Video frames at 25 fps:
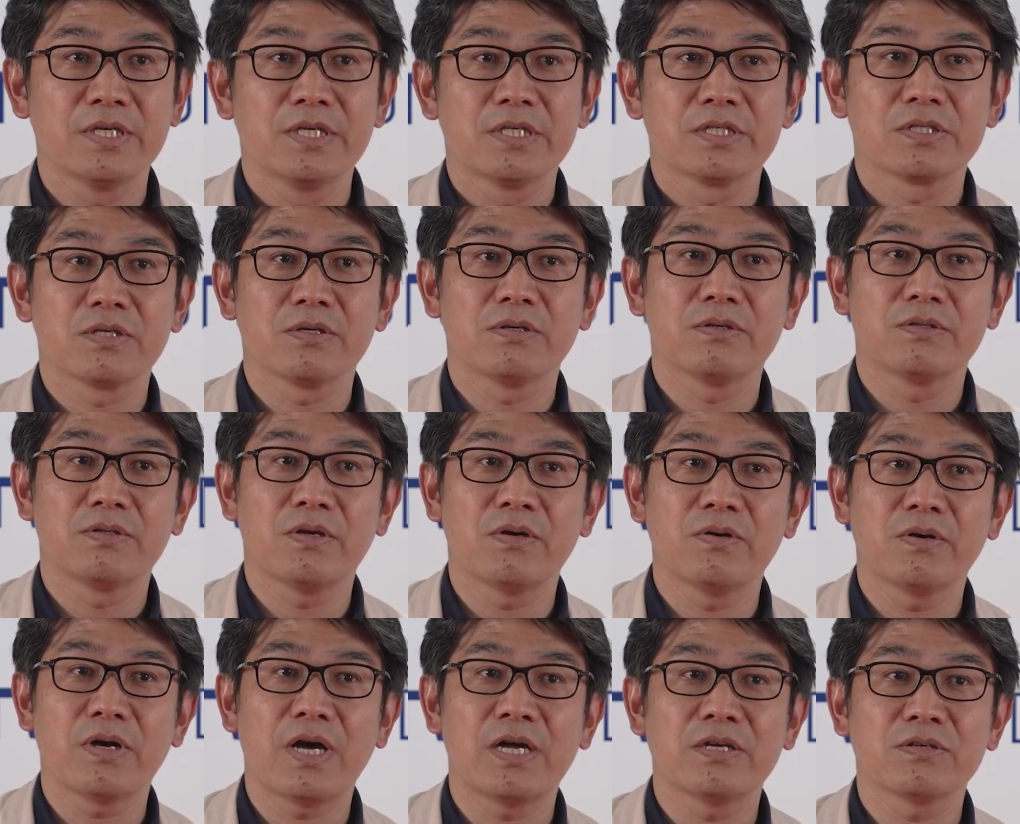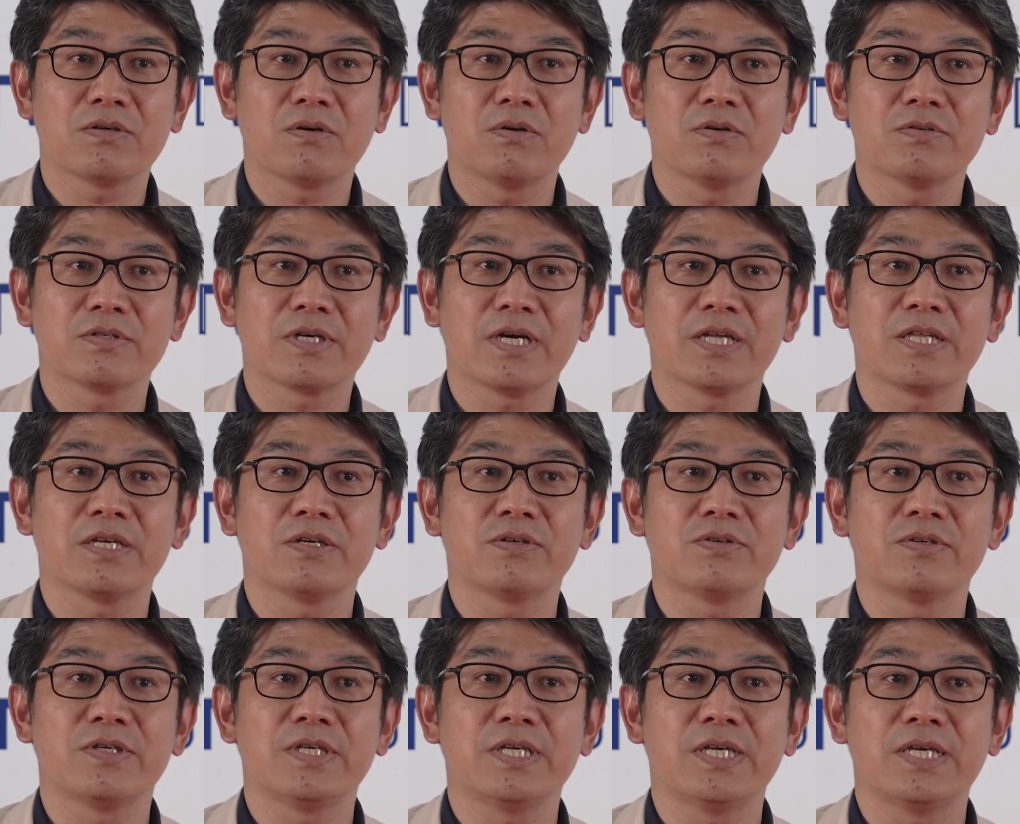So non-alcohol
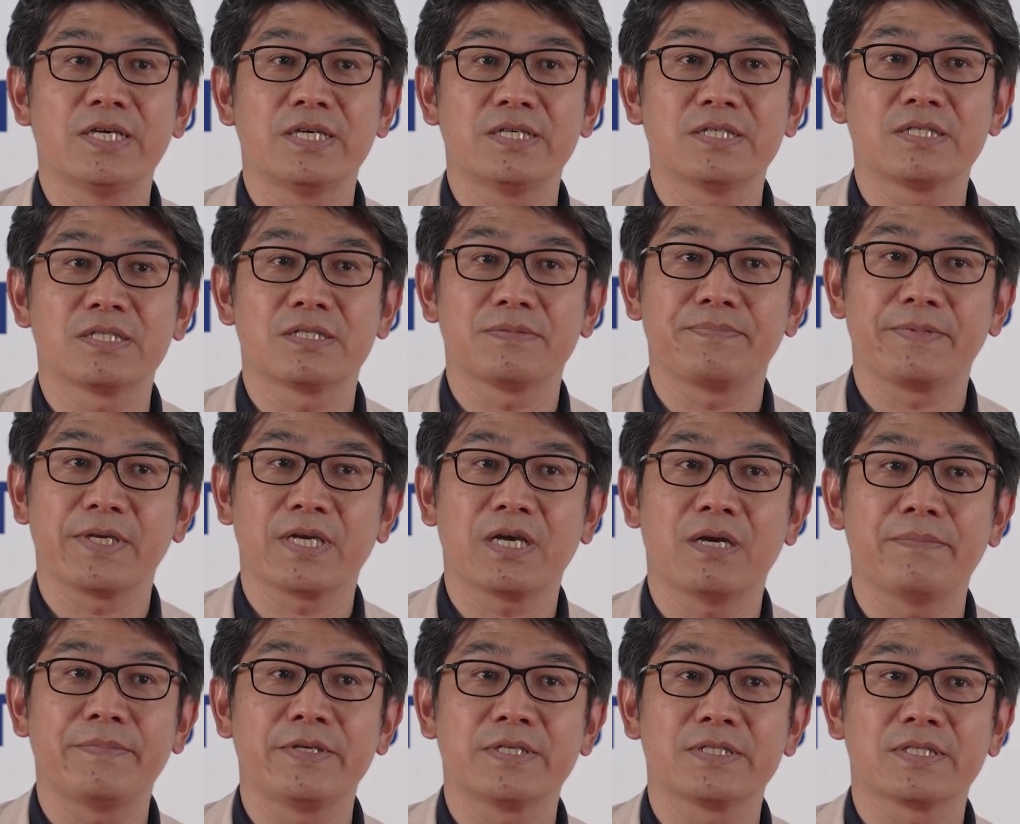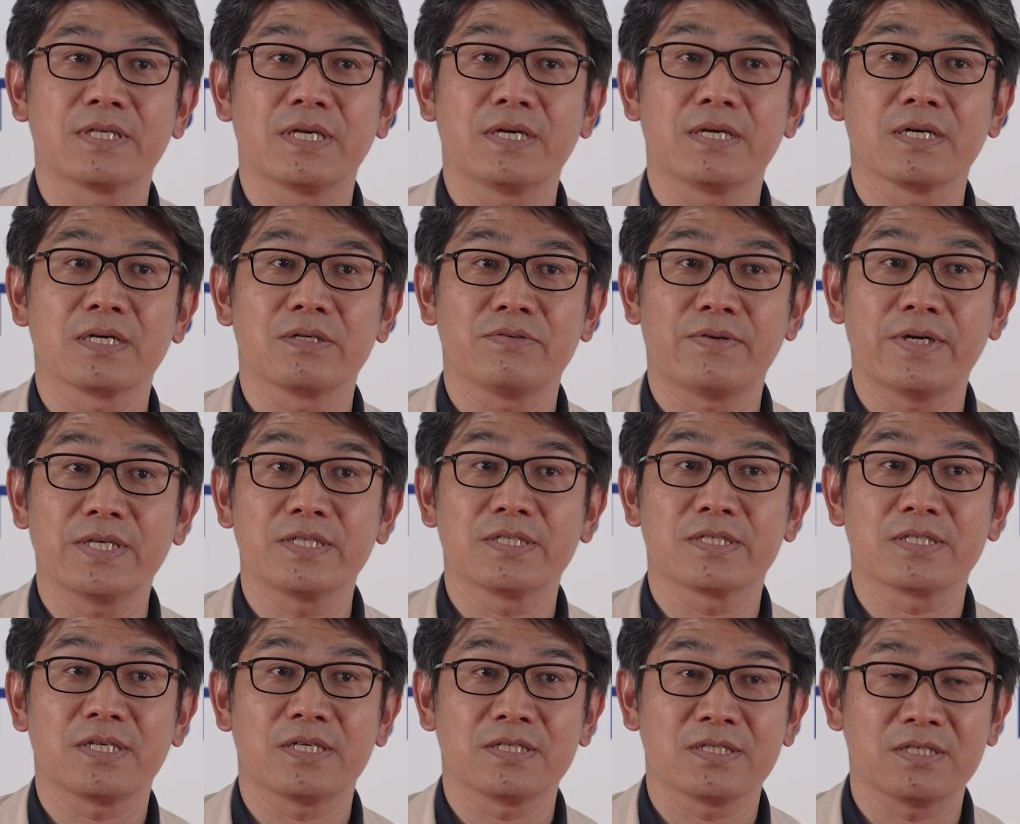category is becoming quite
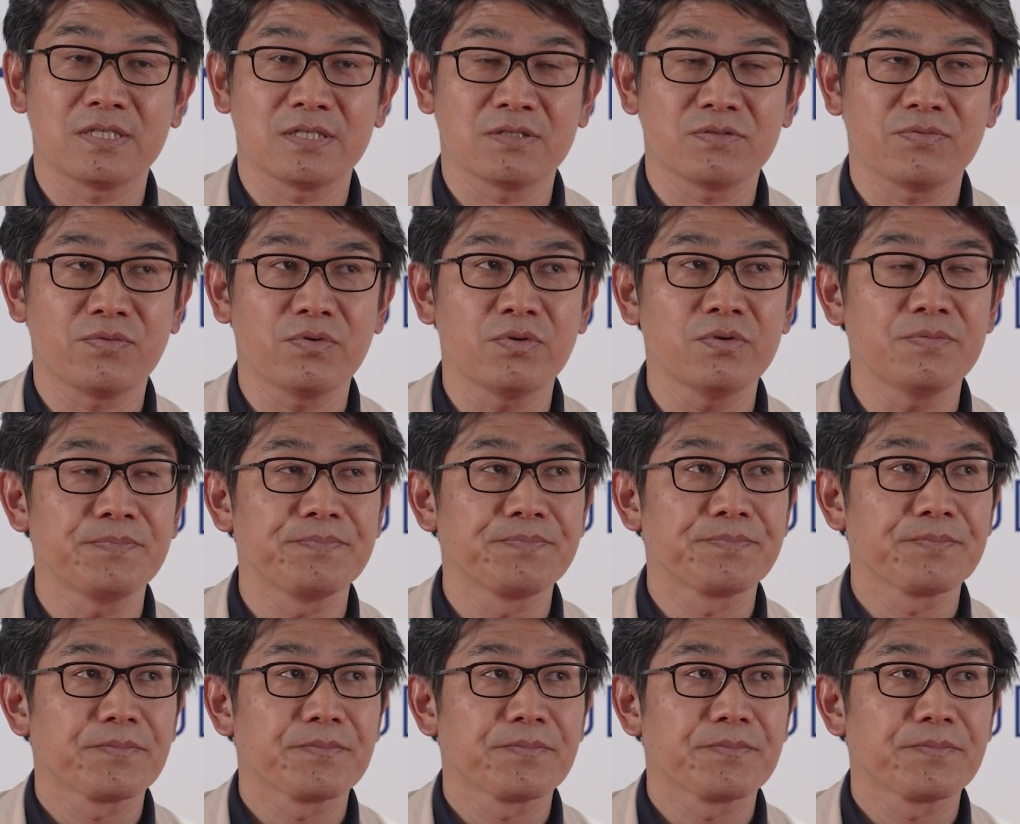successful.